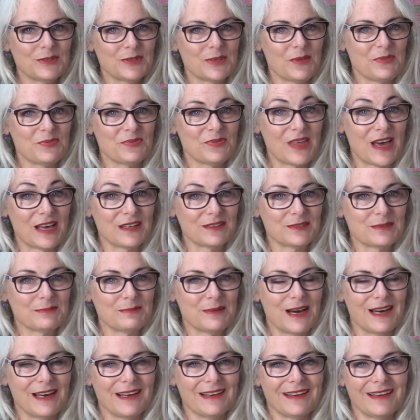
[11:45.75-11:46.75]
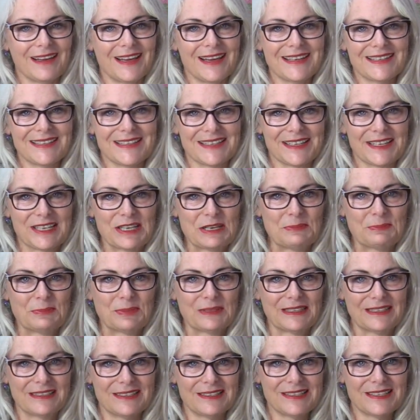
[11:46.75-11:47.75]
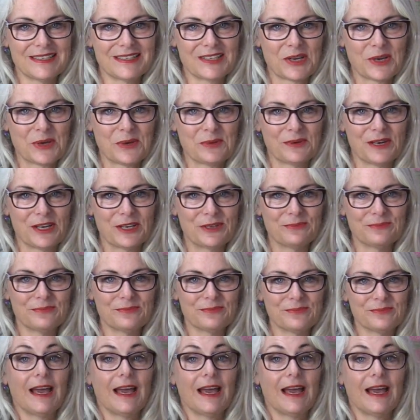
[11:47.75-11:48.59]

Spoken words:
So that's why I like to keep a list going.